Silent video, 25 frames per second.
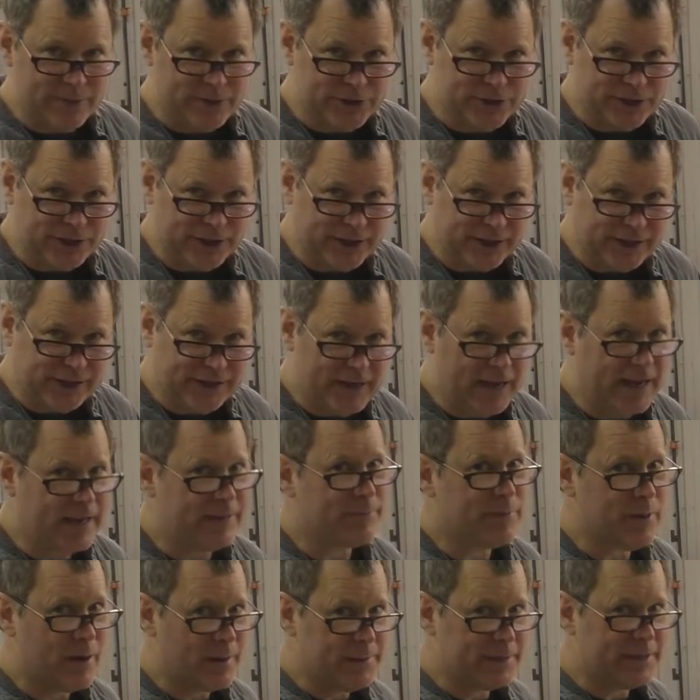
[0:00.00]
machine
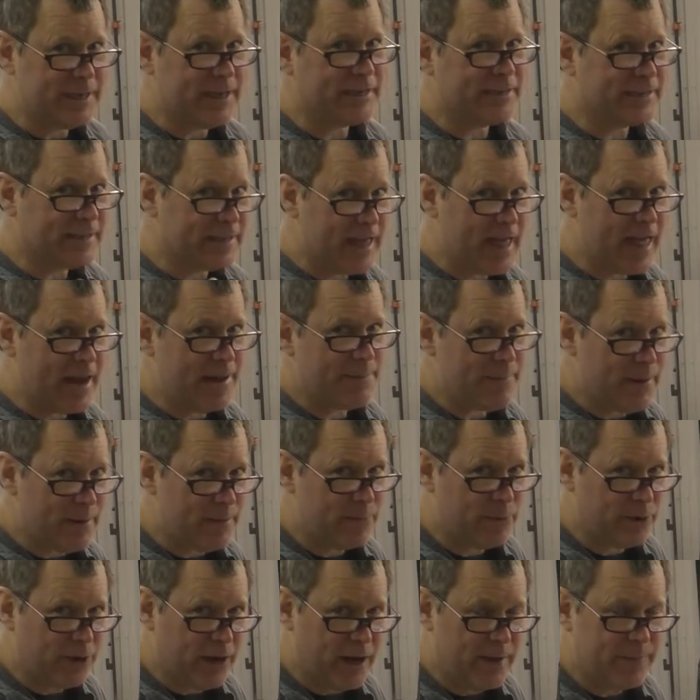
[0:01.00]
and probably takes a lot of
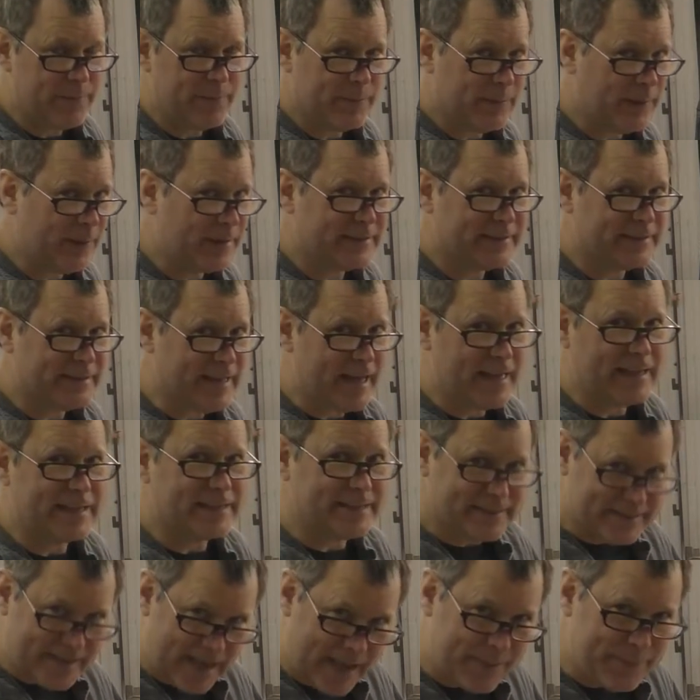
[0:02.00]
memory up, but it's not
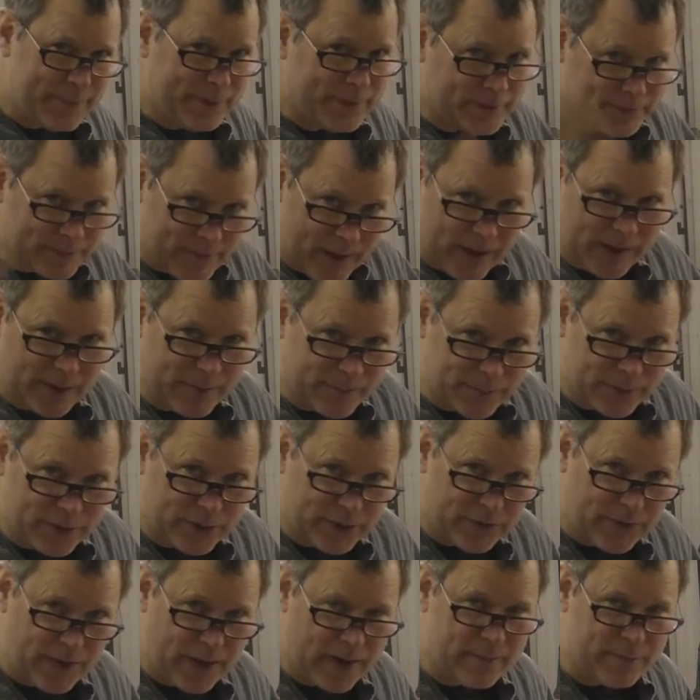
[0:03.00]
as snappy as my
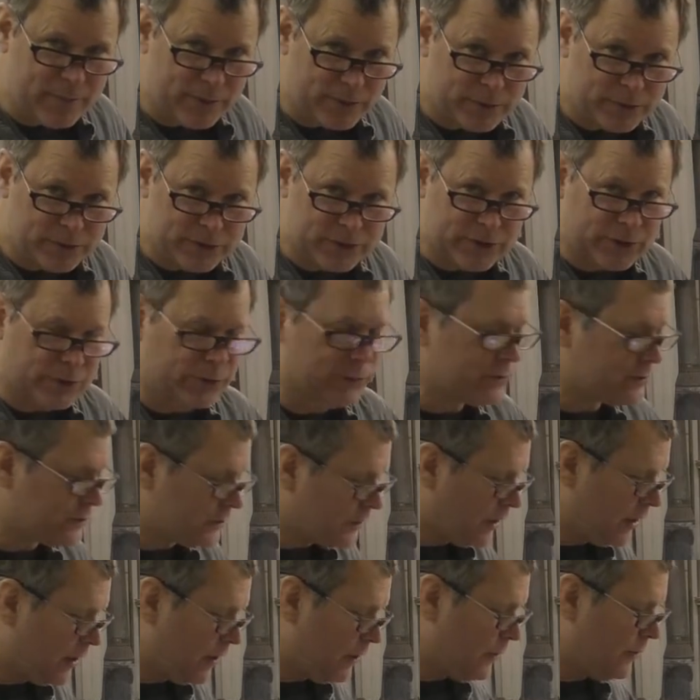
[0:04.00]
computer that I'm used to,
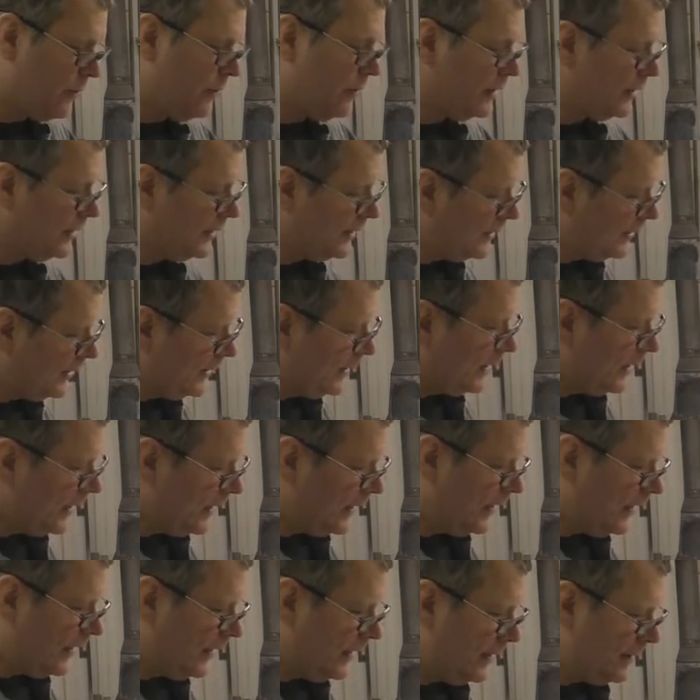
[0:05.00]
so
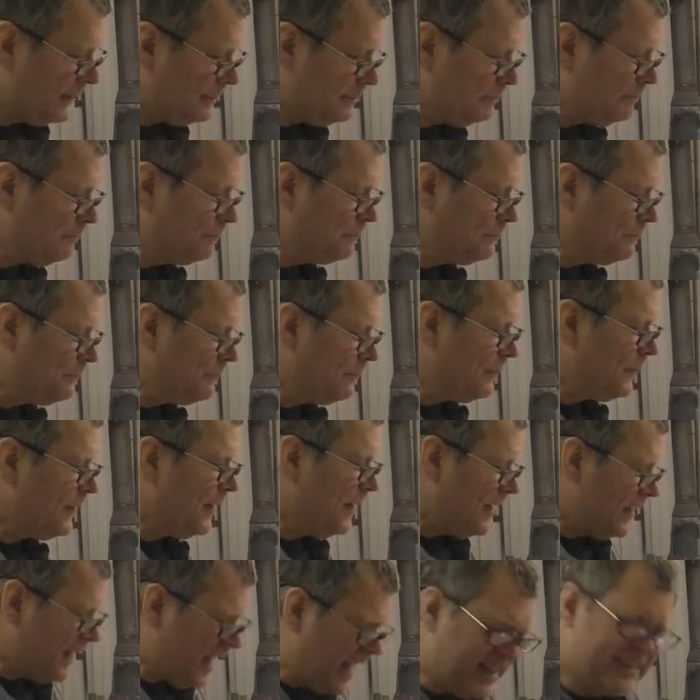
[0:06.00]
um,
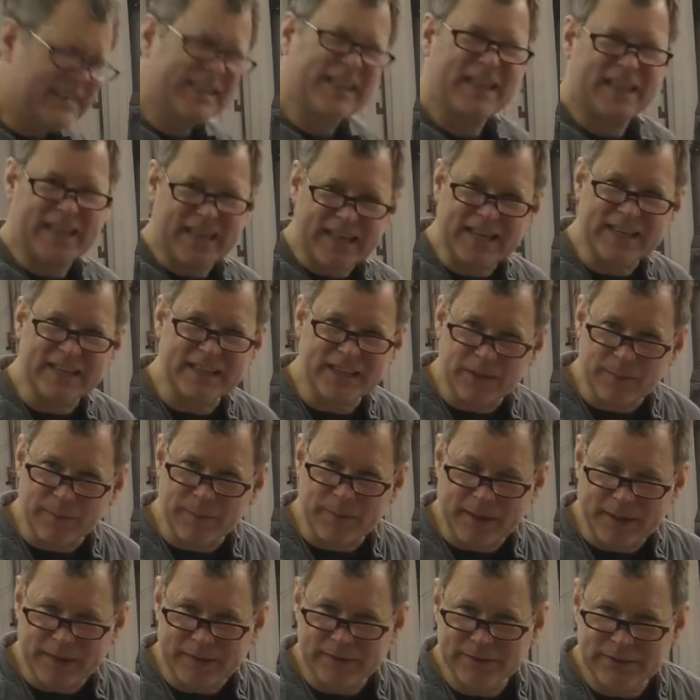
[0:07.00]
it has to think a little
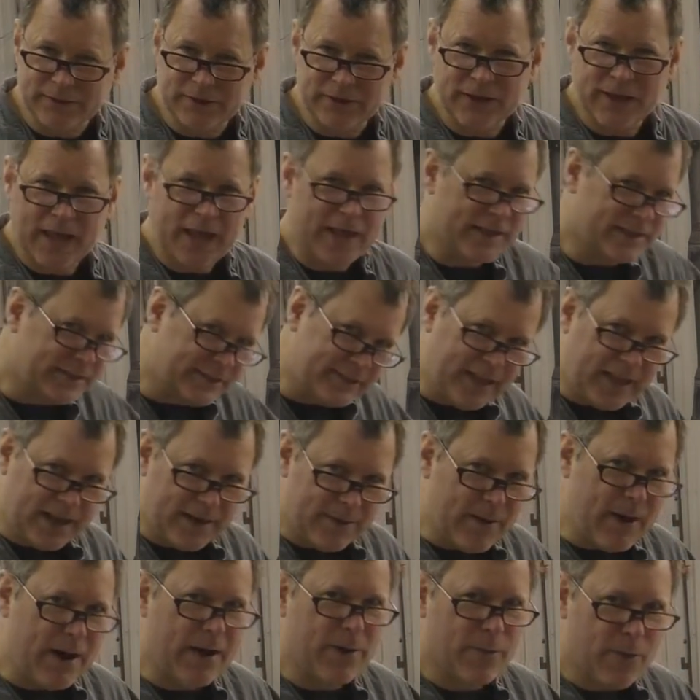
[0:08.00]
bit. So you got to stand
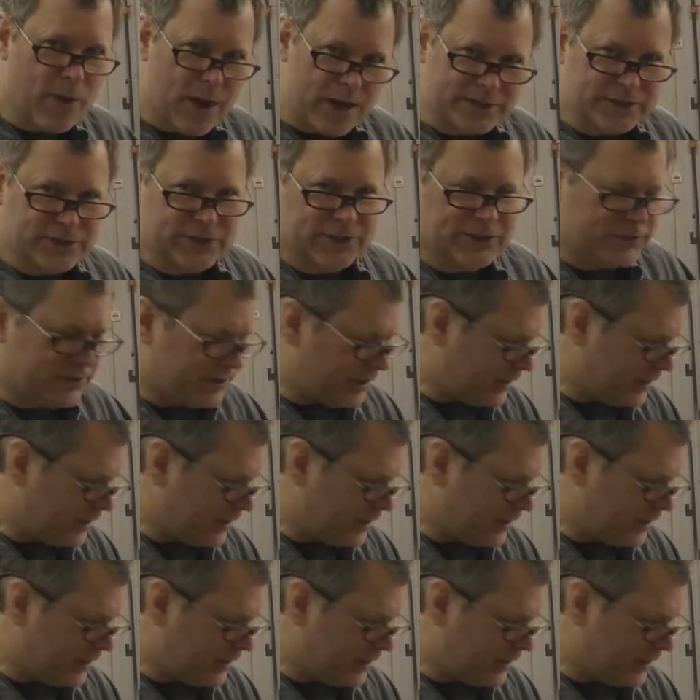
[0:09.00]
around and watch this